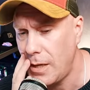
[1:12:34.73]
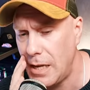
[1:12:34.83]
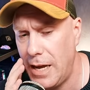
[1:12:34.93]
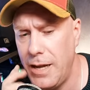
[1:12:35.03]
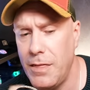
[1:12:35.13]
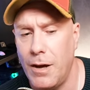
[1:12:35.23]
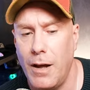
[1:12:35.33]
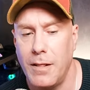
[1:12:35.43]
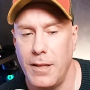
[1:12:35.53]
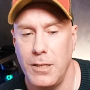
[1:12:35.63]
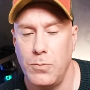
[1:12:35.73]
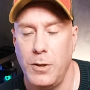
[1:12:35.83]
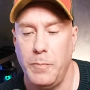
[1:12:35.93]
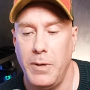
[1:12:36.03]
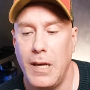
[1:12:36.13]
I thought this
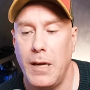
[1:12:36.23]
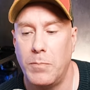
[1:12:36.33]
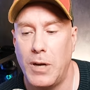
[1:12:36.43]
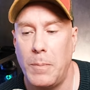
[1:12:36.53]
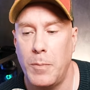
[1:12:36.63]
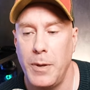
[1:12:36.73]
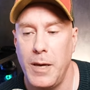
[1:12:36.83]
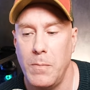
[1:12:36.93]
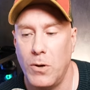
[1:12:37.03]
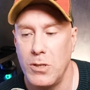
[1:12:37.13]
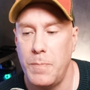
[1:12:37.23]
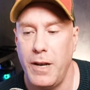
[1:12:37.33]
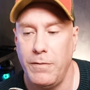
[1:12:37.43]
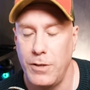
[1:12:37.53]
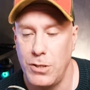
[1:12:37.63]
would be probably most
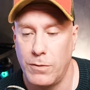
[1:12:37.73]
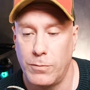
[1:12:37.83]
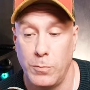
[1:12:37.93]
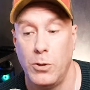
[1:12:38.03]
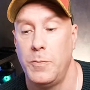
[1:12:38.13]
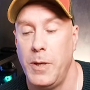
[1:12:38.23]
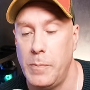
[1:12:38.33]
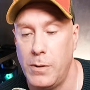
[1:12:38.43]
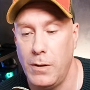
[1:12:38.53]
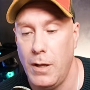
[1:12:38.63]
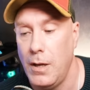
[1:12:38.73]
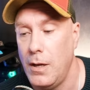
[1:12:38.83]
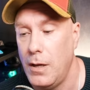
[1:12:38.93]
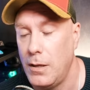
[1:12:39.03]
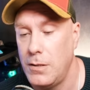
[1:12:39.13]
beneficial for most people
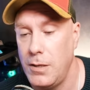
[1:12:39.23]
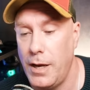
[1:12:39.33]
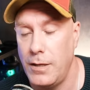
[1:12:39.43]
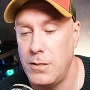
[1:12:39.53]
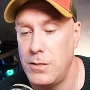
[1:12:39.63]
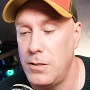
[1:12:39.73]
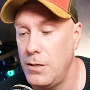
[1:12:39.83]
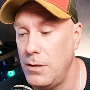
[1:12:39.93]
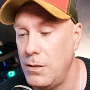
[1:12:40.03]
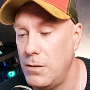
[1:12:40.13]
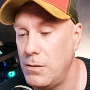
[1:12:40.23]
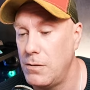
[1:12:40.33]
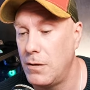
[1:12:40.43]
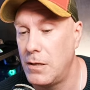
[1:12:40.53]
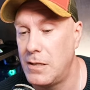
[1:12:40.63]
just
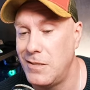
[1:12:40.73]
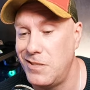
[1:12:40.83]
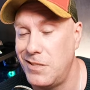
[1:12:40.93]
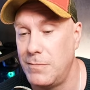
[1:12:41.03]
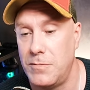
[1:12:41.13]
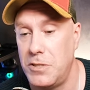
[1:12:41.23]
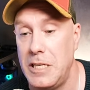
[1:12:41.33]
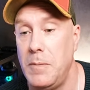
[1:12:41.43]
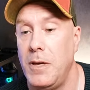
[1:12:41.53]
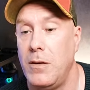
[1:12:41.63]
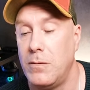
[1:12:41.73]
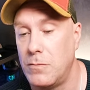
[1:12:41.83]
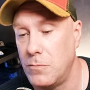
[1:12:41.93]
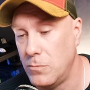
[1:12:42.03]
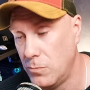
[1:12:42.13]
to see me
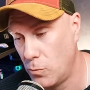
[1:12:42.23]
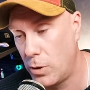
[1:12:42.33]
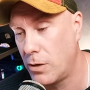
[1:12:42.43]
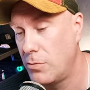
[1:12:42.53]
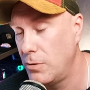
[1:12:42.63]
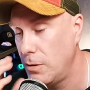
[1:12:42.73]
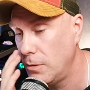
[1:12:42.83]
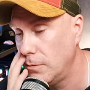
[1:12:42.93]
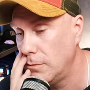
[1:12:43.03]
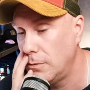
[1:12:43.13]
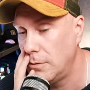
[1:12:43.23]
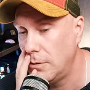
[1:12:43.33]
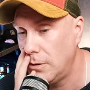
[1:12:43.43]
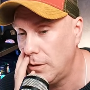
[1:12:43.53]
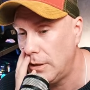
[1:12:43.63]
work through
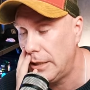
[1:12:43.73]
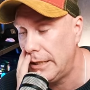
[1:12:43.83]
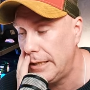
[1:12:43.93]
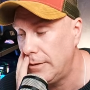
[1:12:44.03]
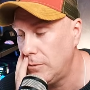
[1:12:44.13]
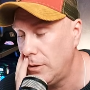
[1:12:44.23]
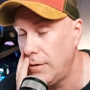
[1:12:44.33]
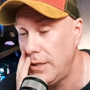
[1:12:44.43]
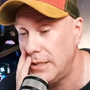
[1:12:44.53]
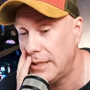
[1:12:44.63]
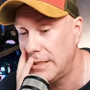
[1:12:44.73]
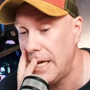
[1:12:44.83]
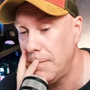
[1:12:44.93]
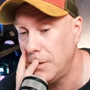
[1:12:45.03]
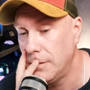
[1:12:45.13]
one of these
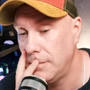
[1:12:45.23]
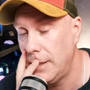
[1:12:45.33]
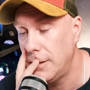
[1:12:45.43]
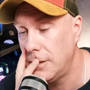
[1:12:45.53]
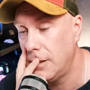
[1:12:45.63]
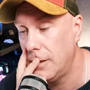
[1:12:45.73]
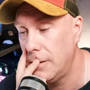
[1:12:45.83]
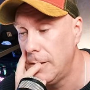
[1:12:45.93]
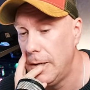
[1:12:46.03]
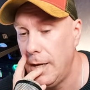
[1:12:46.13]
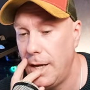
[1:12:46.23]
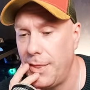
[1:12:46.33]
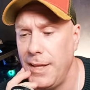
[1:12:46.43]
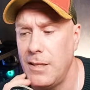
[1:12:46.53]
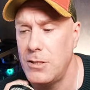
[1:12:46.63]
exams. And so I
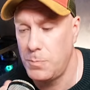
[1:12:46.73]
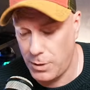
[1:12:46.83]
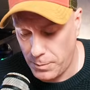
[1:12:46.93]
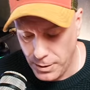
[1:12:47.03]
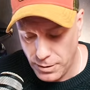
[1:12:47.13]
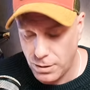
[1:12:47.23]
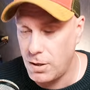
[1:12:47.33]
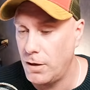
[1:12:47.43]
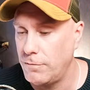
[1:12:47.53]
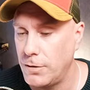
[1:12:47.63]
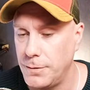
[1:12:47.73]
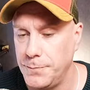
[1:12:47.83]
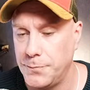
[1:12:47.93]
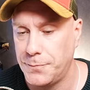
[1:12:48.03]
think this is probably going to cover